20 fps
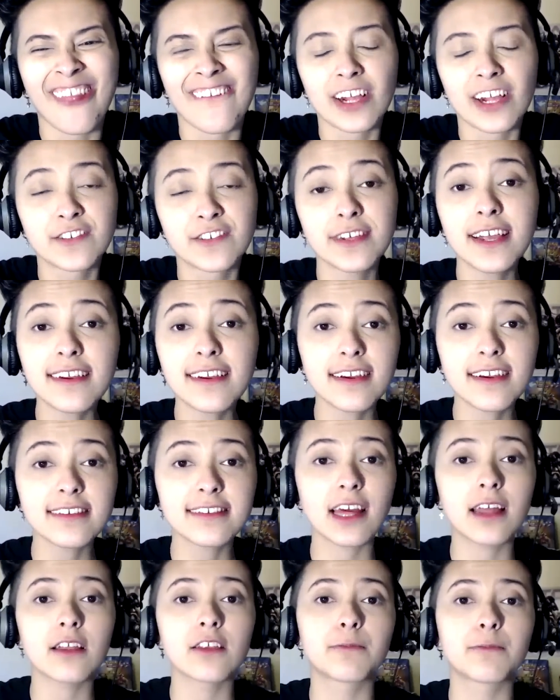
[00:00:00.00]
So yeah, guys,
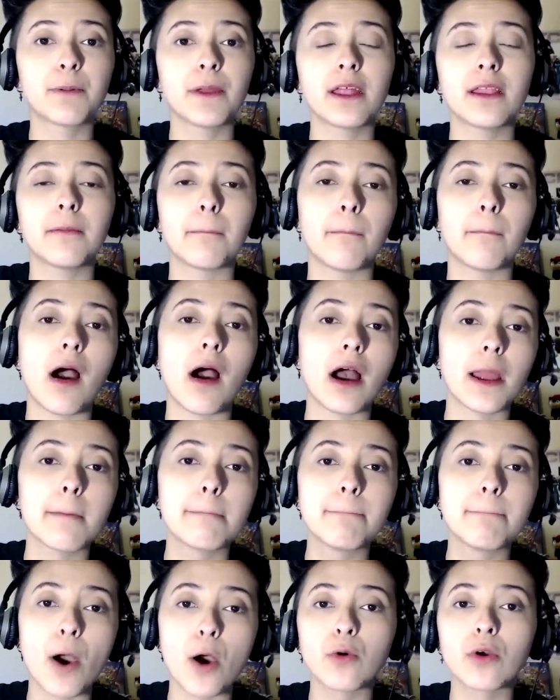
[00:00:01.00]
that has been my
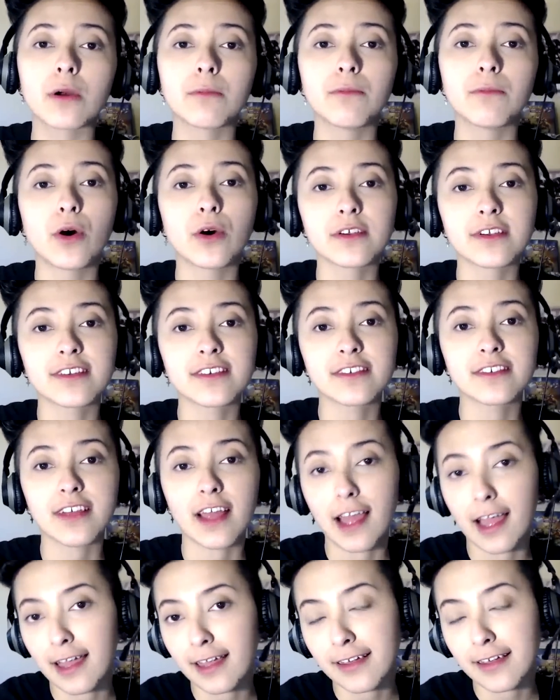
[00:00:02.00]
Pokemon
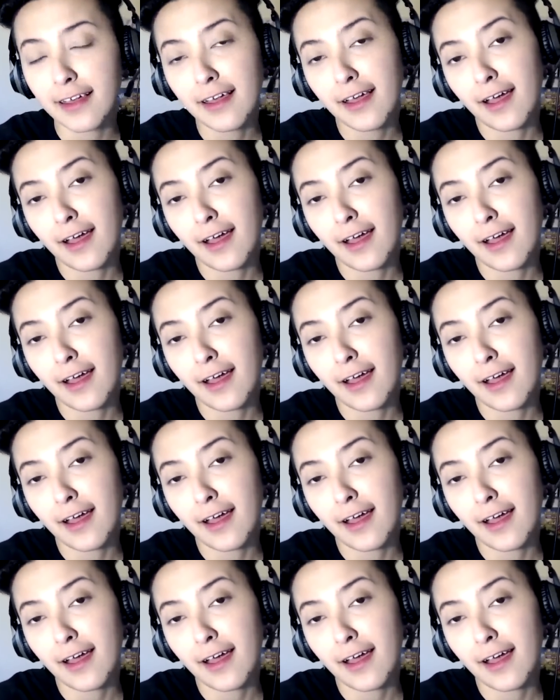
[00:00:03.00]
tag.